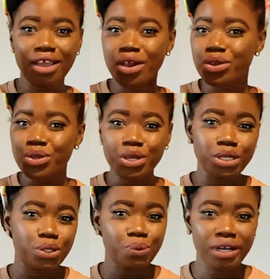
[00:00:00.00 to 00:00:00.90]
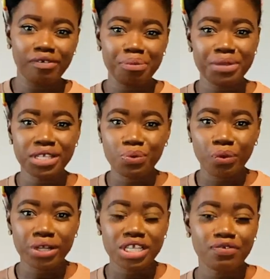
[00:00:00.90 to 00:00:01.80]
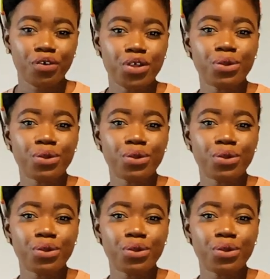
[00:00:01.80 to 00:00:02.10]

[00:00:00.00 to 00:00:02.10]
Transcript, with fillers: You can do whatever piece works for you.